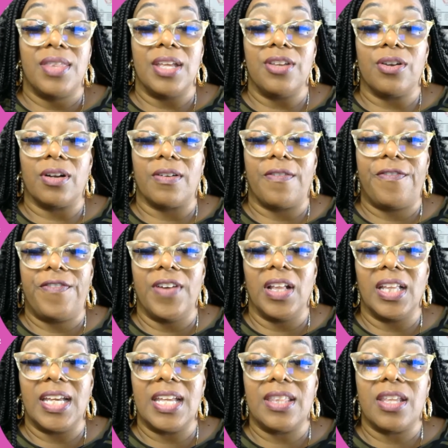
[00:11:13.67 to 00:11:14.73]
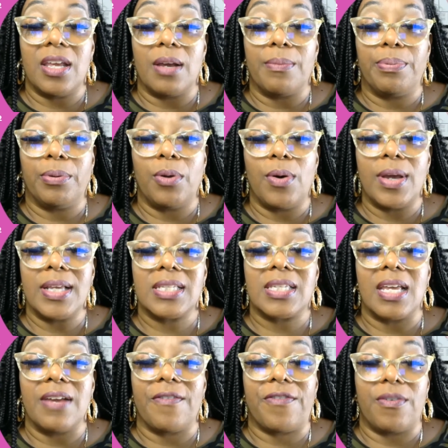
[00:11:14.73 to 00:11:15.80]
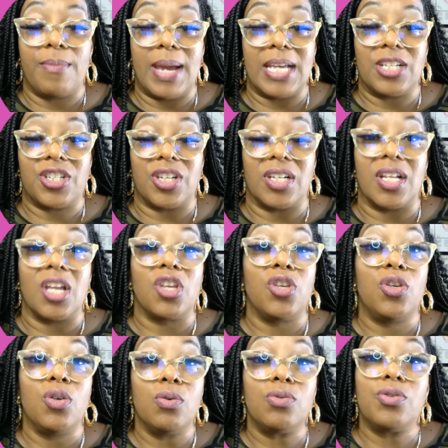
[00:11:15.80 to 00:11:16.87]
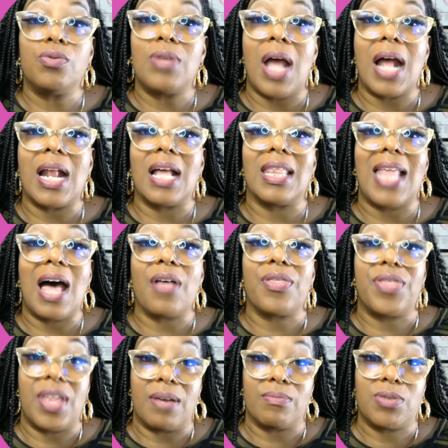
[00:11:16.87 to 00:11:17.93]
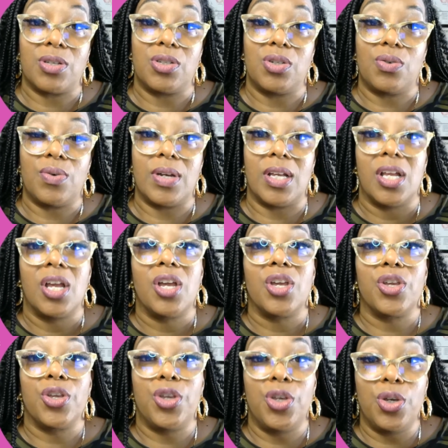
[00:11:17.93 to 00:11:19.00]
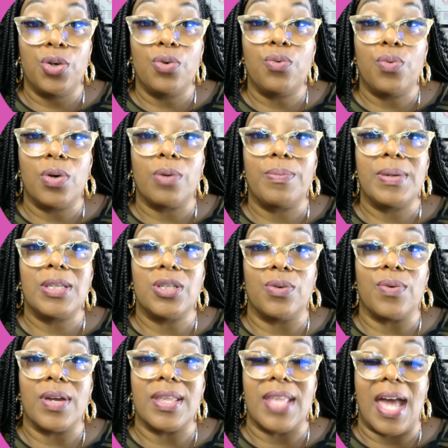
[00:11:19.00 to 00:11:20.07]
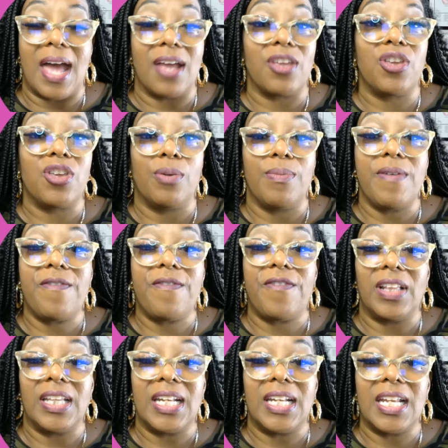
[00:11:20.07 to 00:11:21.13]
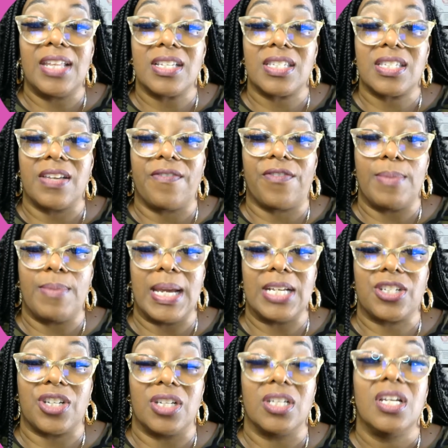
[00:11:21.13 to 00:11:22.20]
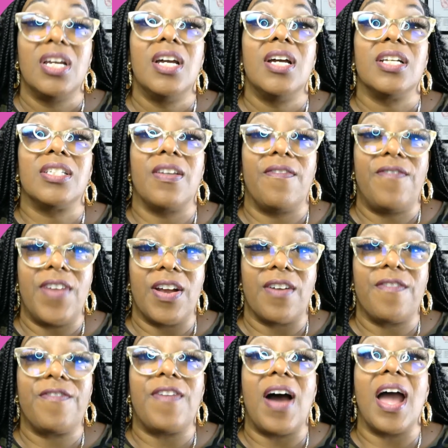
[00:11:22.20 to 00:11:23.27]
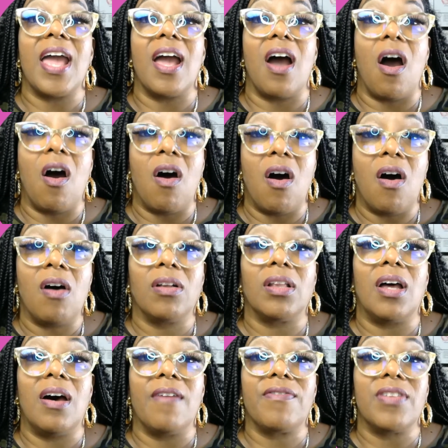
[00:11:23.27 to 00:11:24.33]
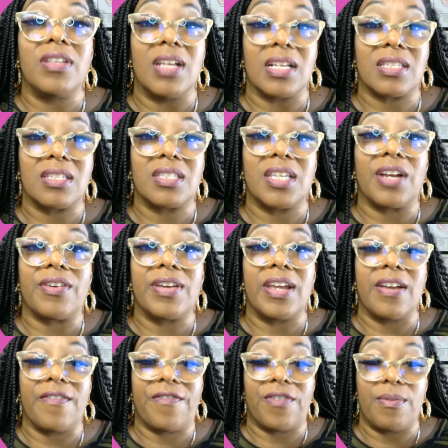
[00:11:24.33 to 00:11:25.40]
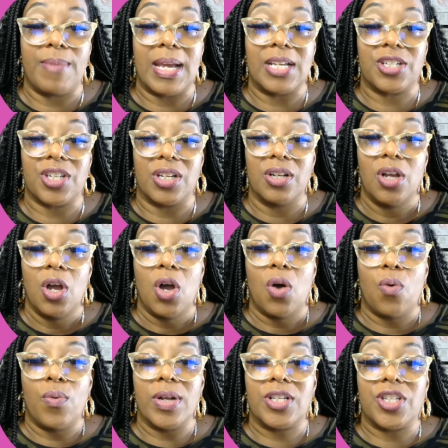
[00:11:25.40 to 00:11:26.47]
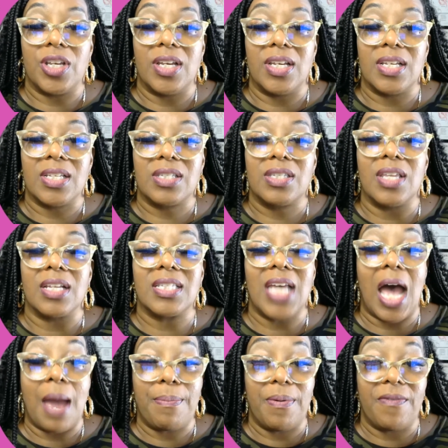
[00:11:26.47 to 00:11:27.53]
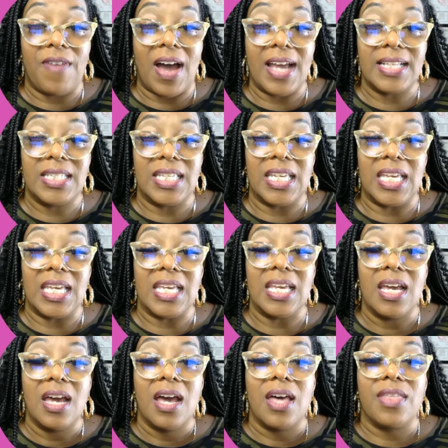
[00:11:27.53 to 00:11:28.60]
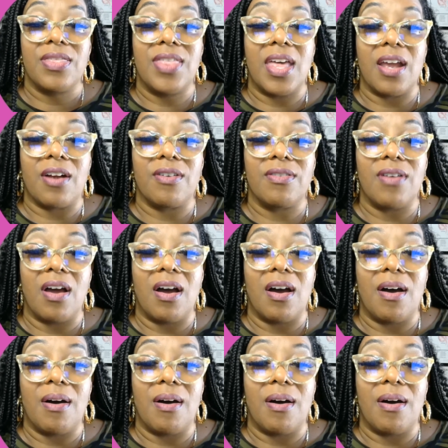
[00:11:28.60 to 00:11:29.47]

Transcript: Then you're going to fill in the employee's information. You do not allow them to do it. You will be doing that. You'll be filling in this information to verify all of the necessary information, which is the type of ID, their